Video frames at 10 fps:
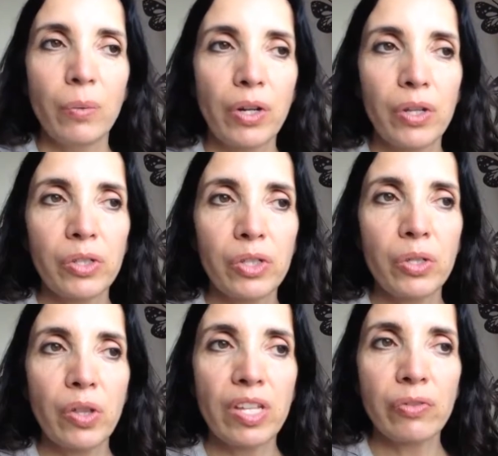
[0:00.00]
We're going to
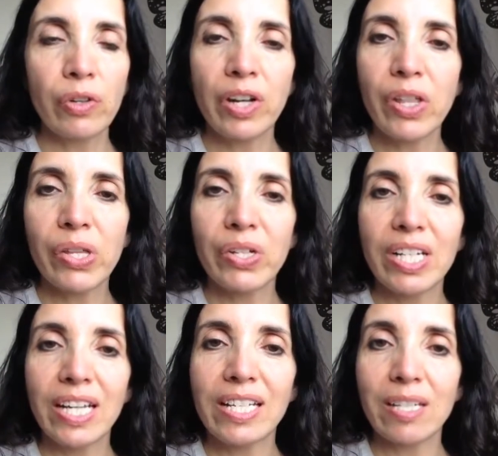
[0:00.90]
do this for another three
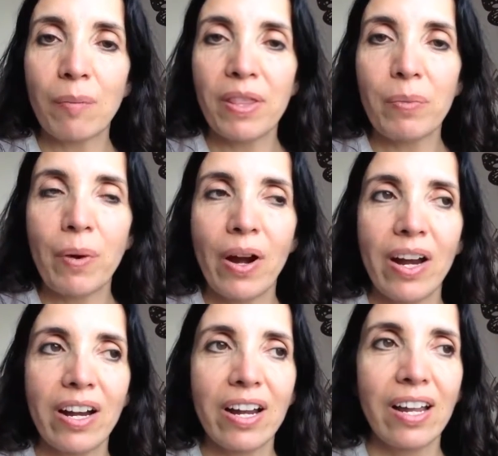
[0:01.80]
days up at the
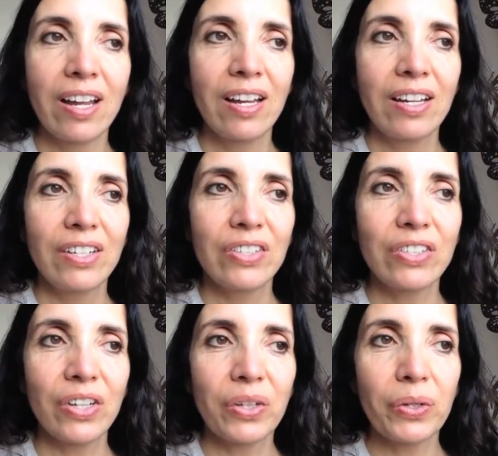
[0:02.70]
park.
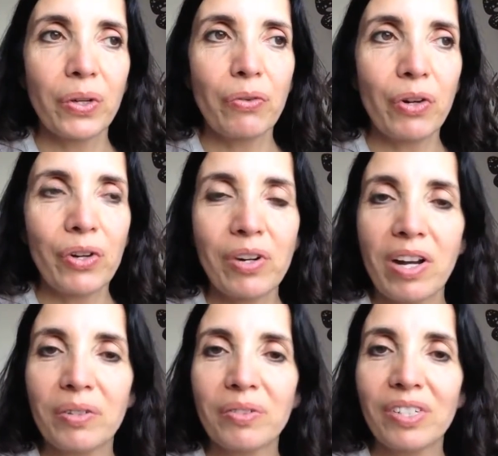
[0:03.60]
So if you're
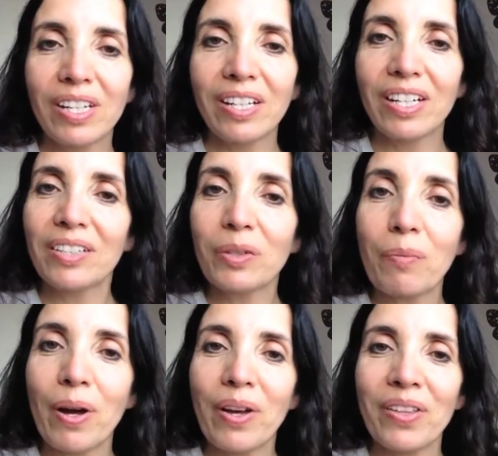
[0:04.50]
around England or
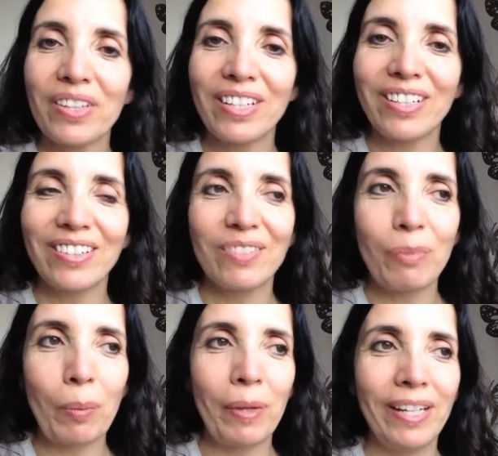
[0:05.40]
Bath, you know,
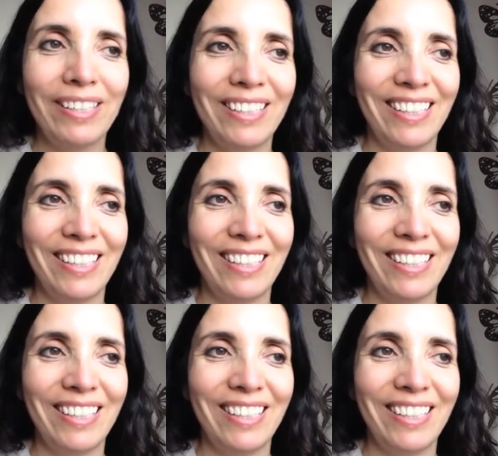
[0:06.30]
pop in.